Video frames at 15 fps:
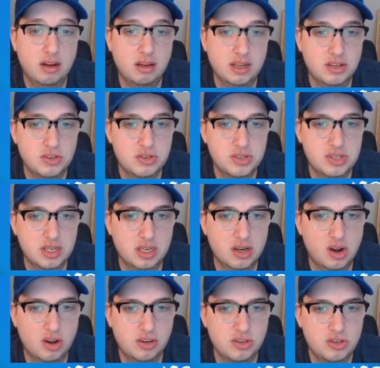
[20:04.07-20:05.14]
Interesting.
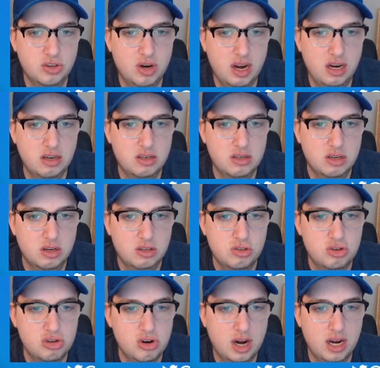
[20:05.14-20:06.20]
Untrained,
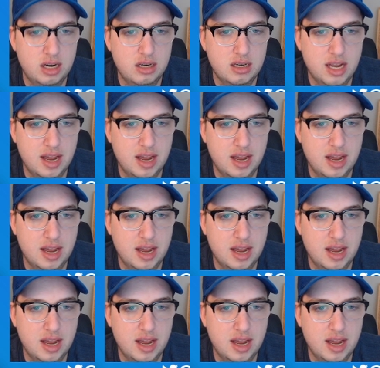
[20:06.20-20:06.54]
trained,